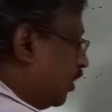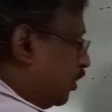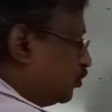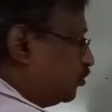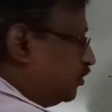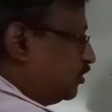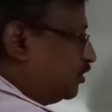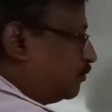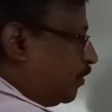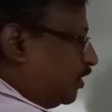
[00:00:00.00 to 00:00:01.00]
So this
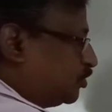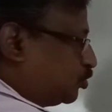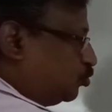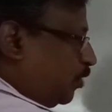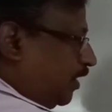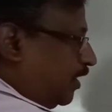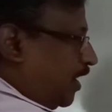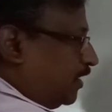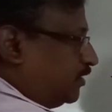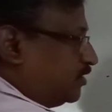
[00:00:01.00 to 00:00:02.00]
is plus 2n
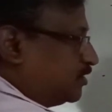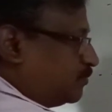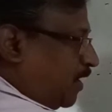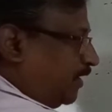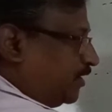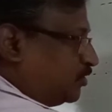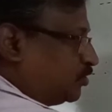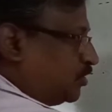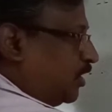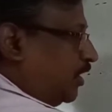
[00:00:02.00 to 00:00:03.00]
and this is
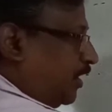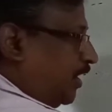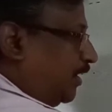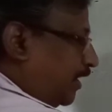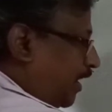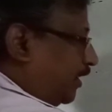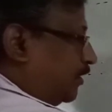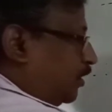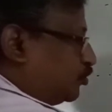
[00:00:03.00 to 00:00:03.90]
minus 8n.